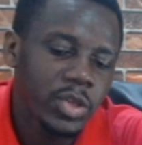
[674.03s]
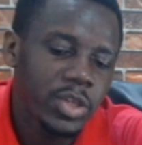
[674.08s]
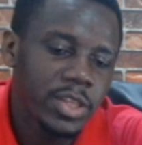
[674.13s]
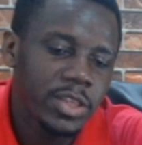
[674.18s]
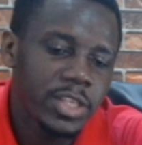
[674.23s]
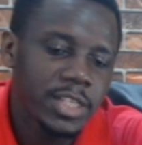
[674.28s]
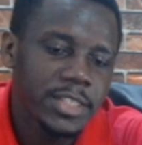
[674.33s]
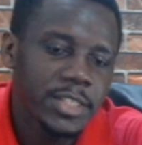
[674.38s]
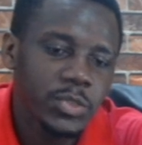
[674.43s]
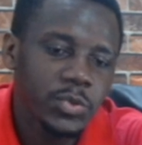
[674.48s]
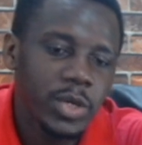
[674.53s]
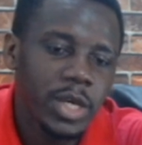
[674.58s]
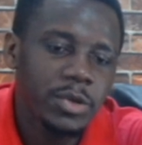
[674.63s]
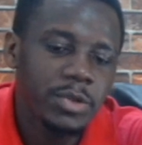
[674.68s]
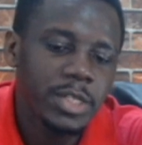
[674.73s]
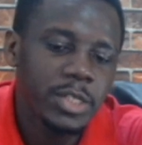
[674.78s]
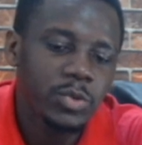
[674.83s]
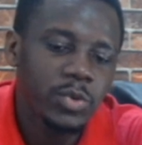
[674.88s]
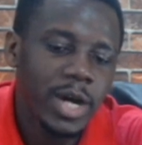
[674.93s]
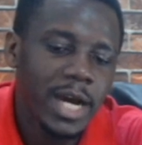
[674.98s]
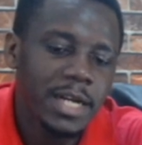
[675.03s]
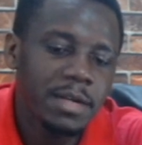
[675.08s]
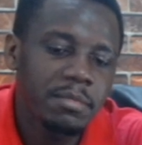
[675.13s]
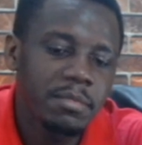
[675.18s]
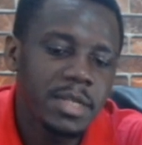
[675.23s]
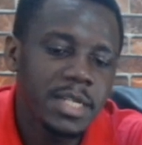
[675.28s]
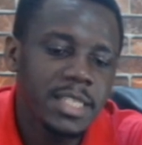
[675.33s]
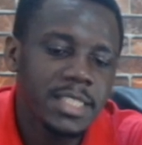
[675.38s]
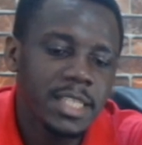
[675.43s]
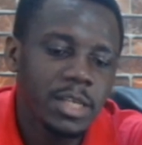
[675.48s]
this is where you need to
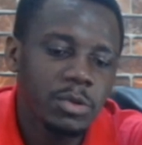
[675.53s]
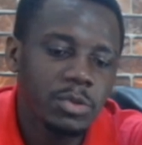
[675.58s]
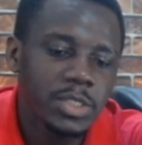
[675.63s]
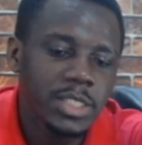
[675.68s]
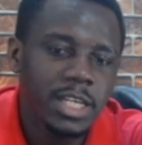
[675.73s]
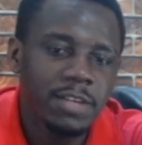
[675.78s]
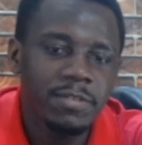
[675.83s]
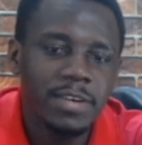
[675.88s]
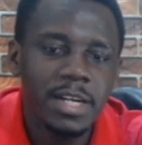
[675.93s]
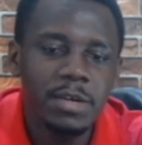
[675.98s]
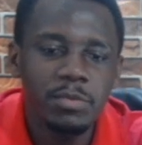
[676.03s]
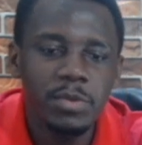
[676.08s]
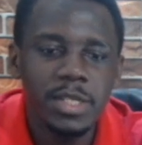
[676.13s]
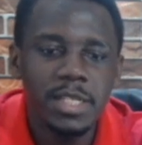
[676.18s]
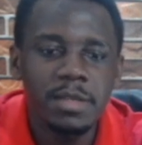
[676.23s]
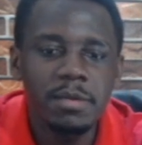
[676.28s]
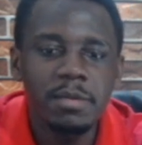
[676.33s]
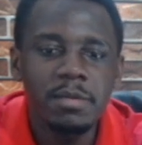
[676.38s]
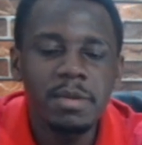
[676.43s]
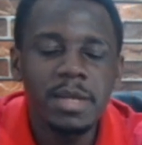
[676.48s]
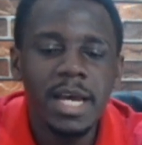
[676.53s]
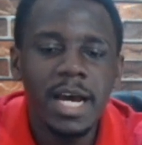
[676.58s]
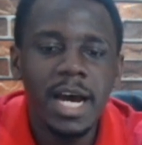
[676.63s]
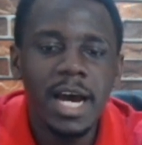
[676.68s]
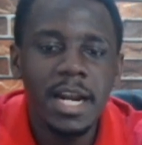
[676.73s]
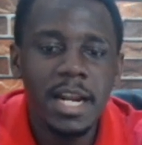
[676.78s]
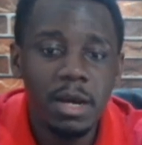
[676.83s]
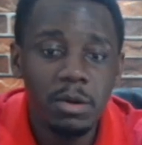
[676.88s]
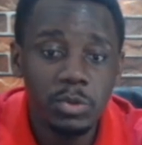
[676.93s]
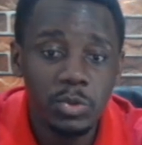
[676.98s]
administer yourself and really
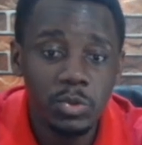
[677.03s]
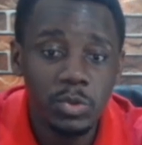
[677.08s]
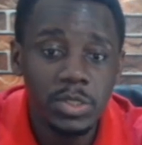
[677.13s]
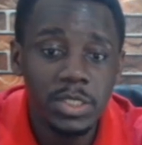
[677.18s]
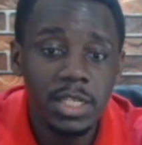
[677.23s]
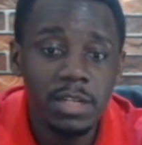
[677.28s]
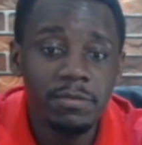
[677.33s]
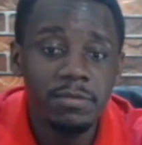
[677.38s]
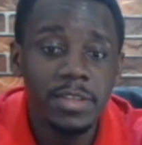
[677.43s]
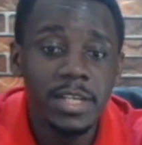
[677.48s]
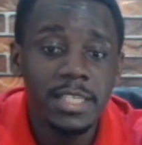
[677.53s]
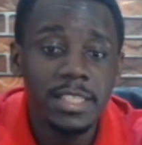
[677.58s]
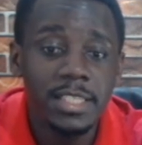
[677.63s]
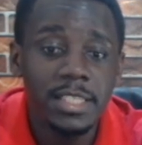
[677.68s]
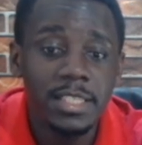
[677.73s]
announce yourself that,